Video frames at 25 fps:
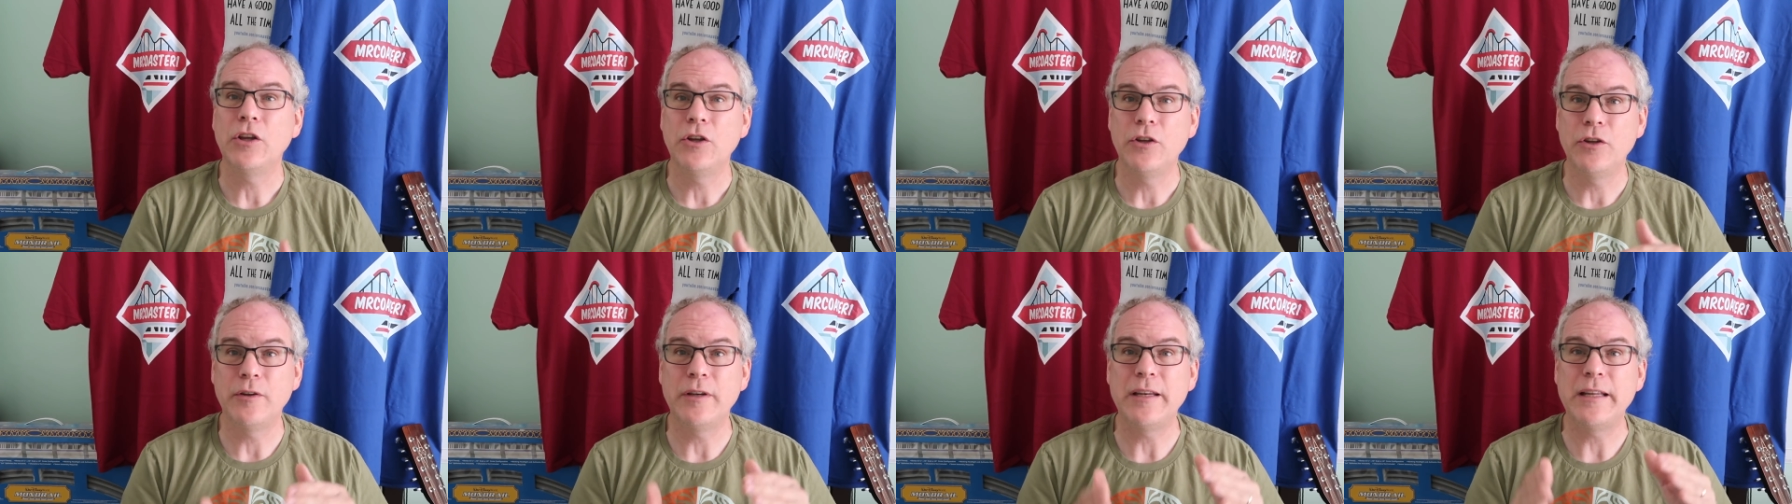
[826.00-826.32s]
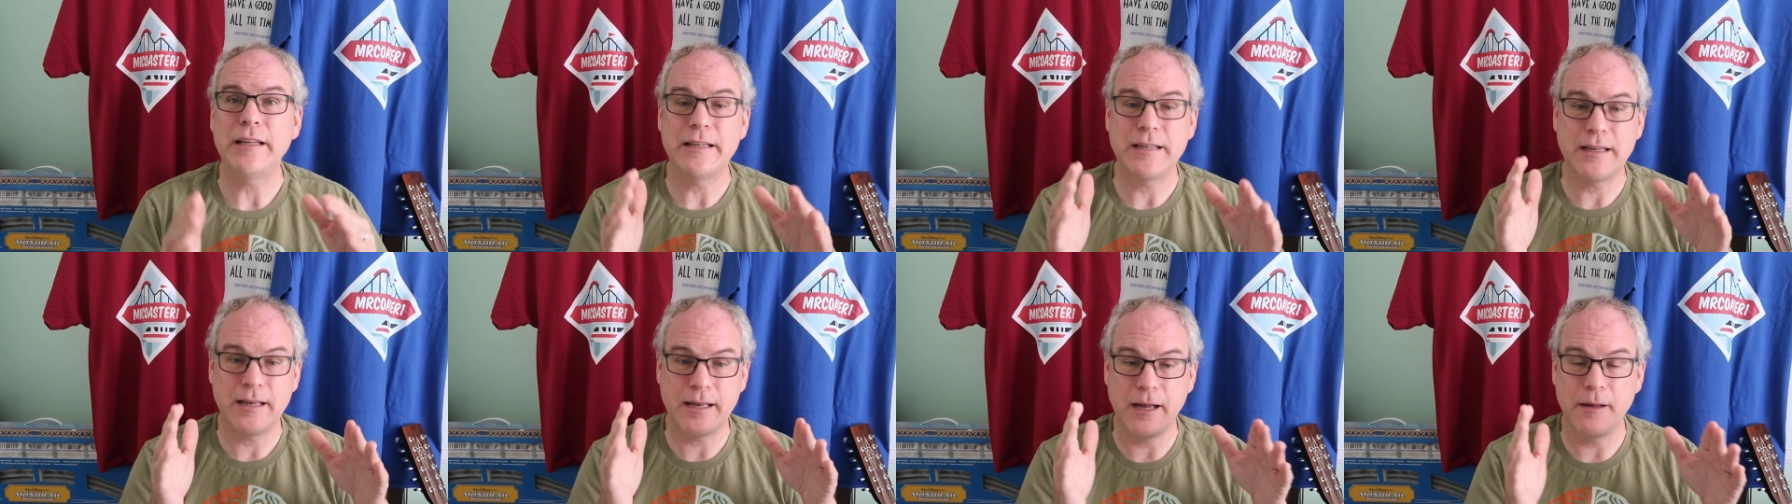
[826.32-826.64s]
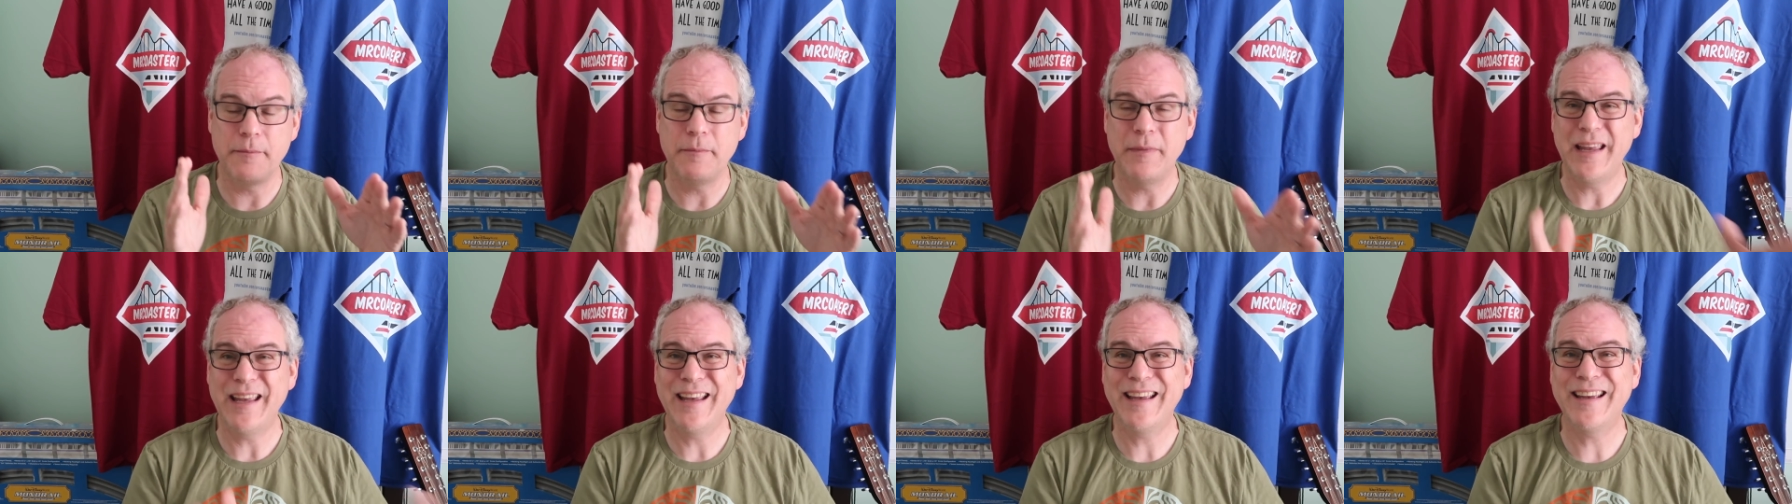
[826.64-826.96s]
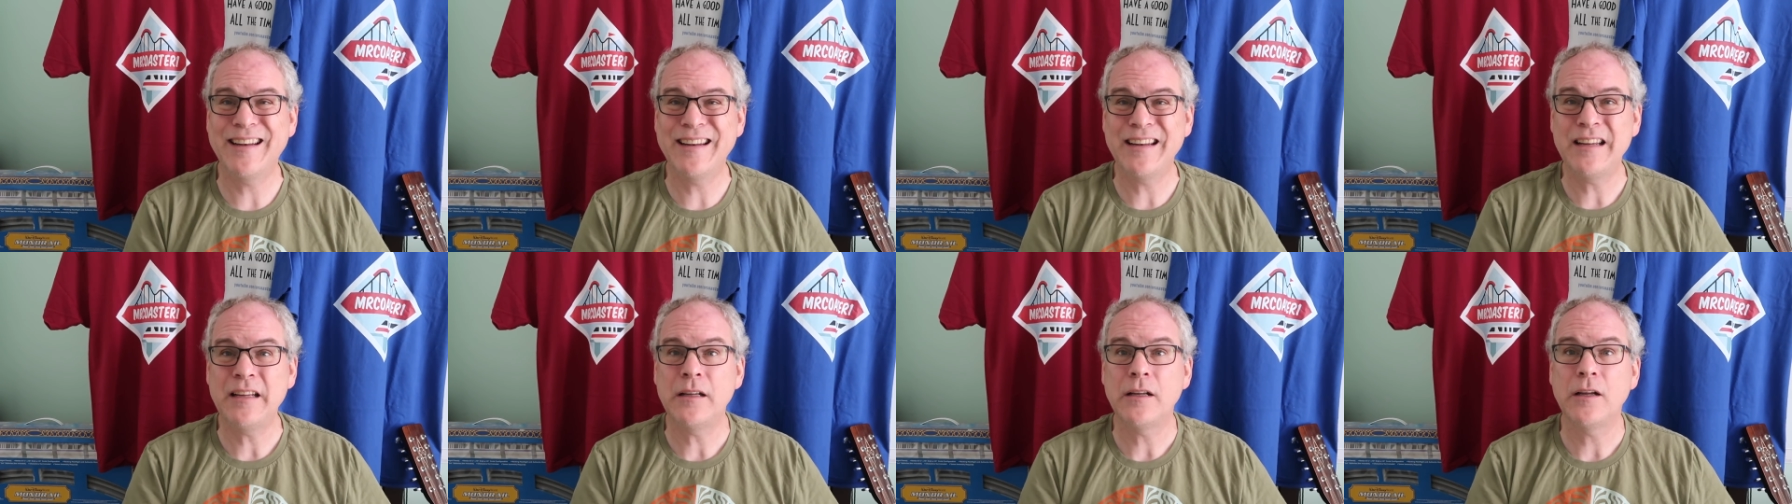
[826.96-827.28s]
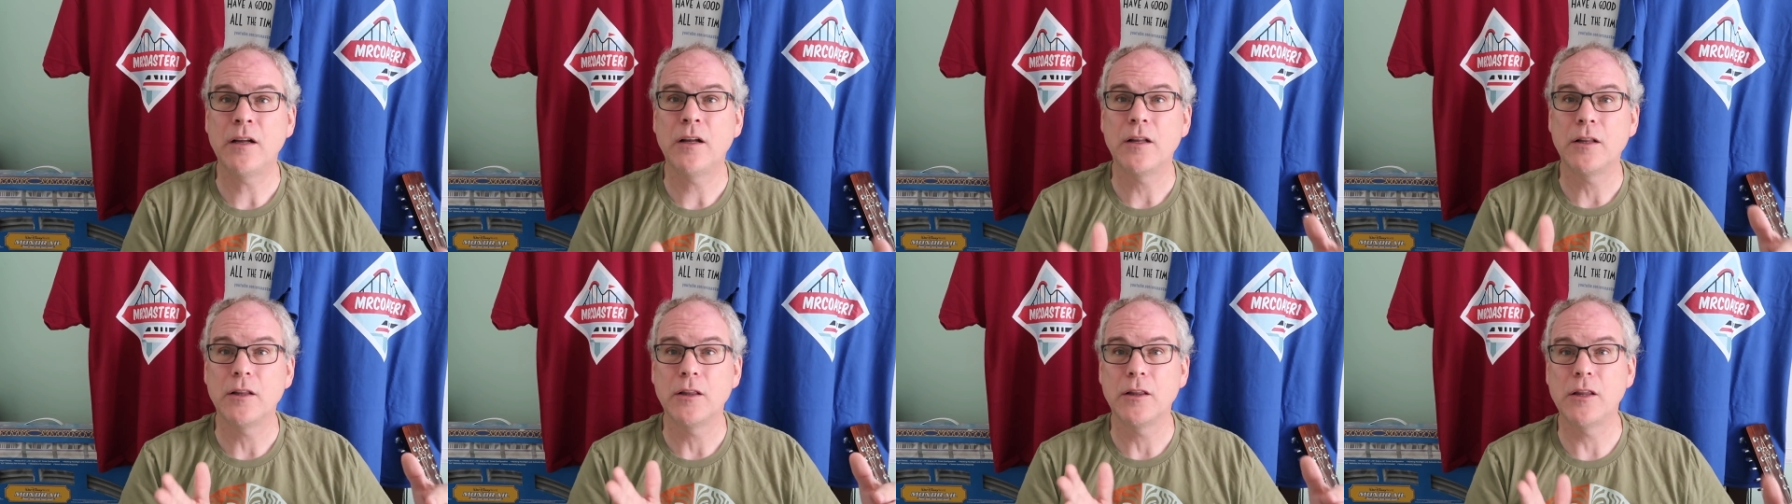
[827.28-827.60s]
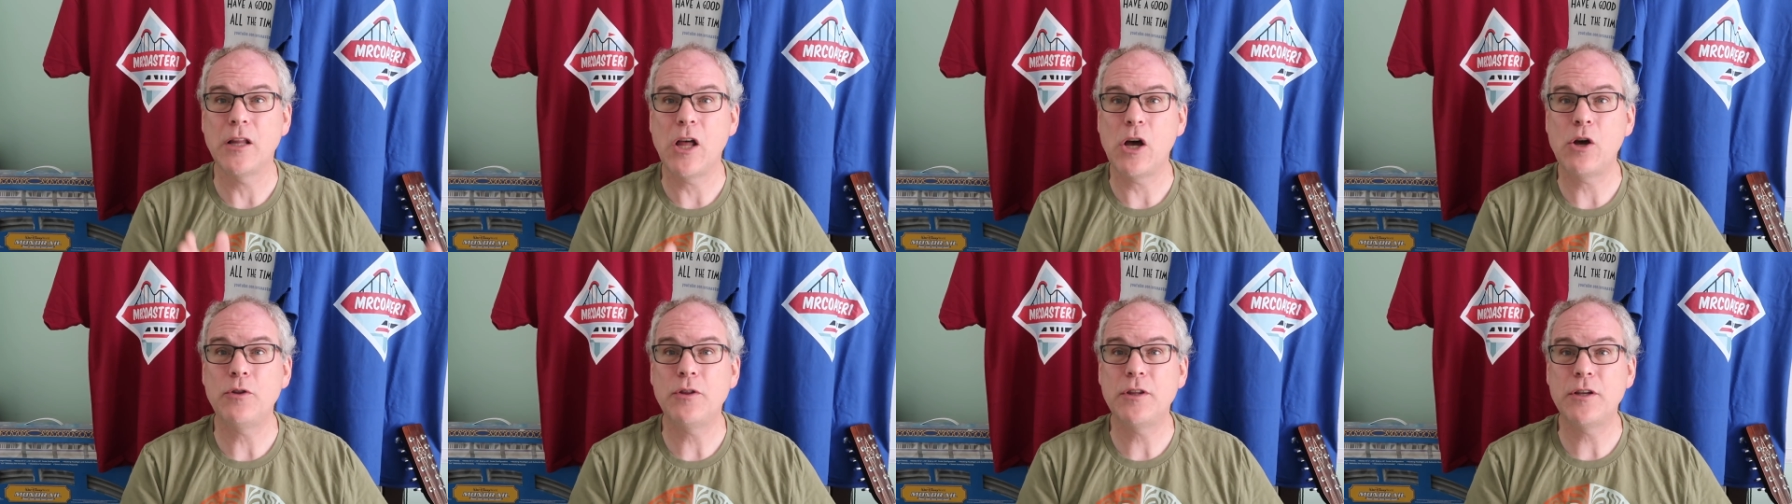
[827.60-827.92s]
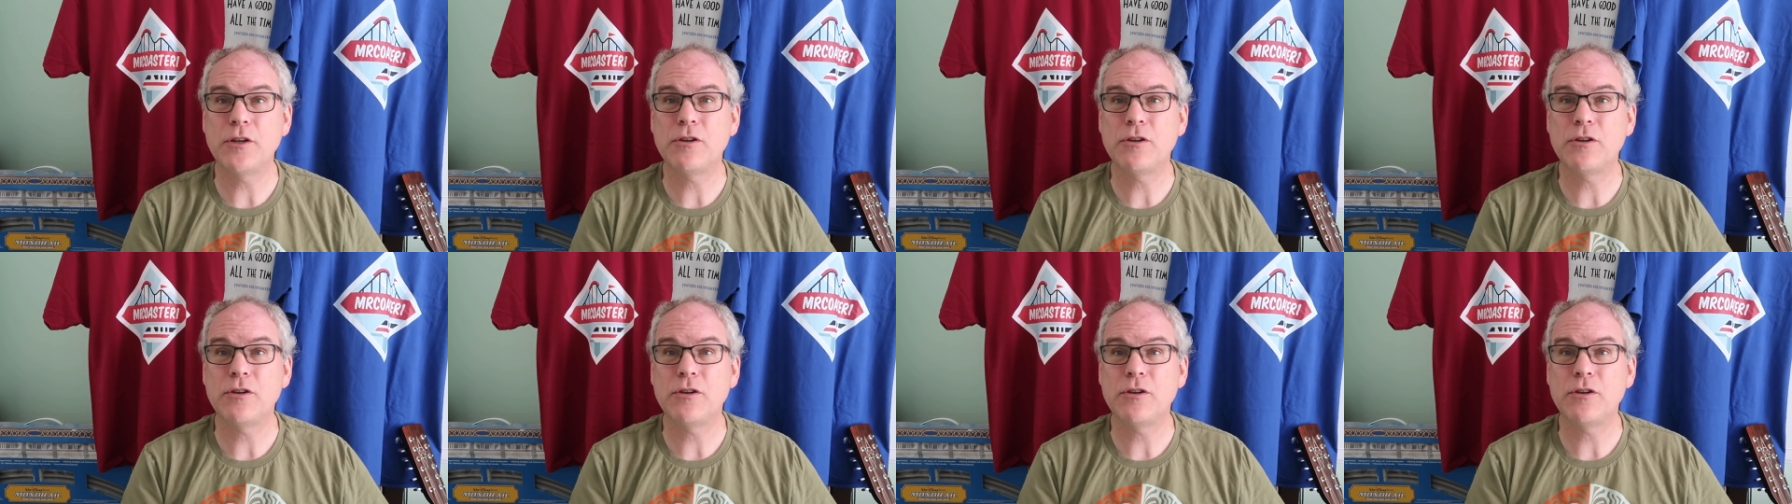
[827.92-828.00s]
You need to come in, load